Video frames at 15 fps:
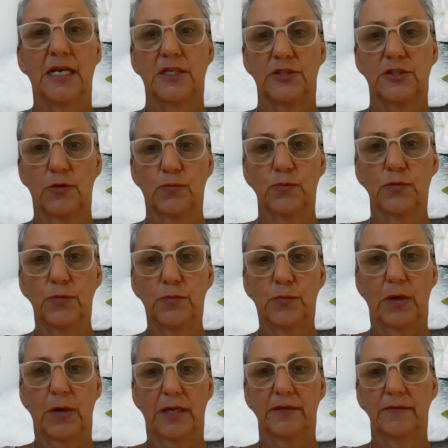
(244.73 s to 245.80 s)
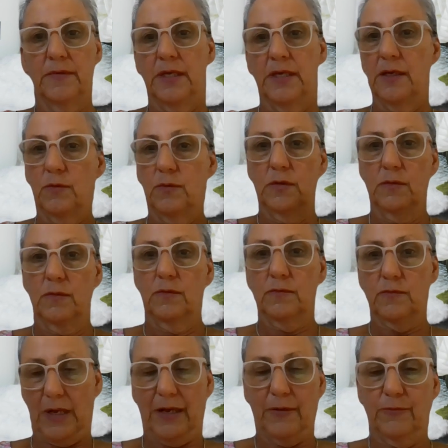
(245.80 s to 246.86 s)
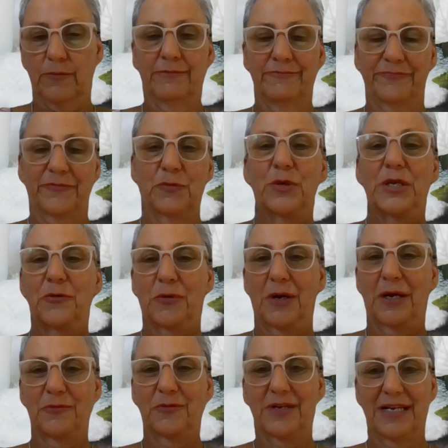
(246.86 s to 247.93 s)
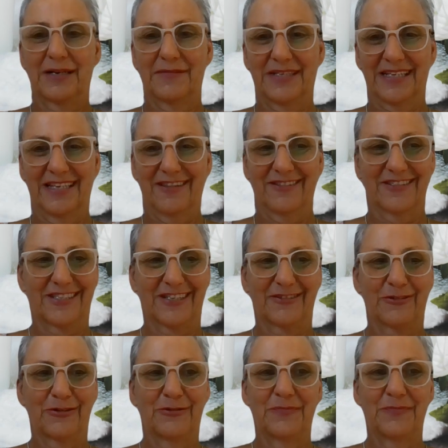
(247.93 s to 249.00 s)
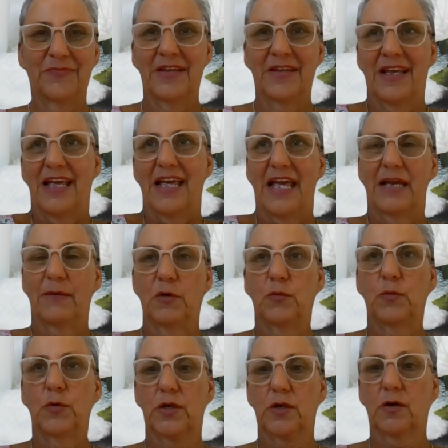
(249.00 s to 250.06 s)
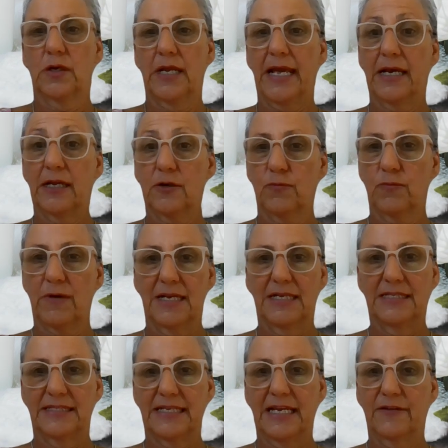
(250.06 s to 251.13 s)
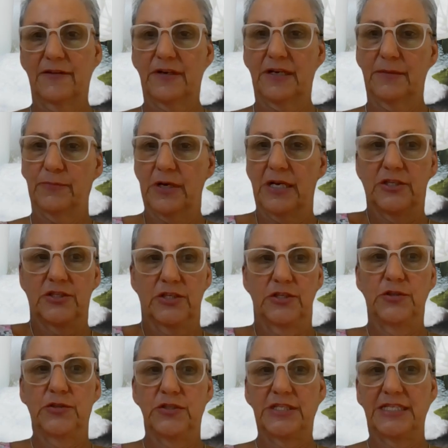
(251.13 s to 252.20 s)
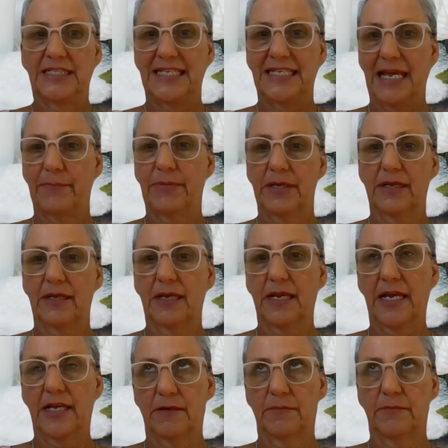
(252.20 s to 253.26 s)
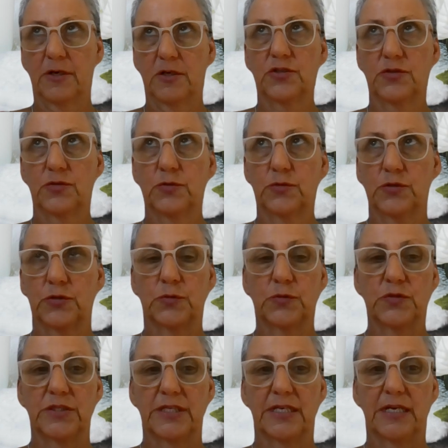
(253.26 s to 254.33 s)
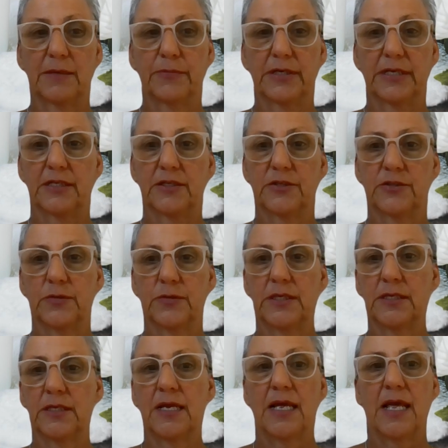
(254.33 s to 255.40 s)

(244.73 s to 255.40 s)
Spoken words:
So week 1, we'll come together as a group and we'll work on how to raise our vibration using tapping and emotional tools that I bring into it.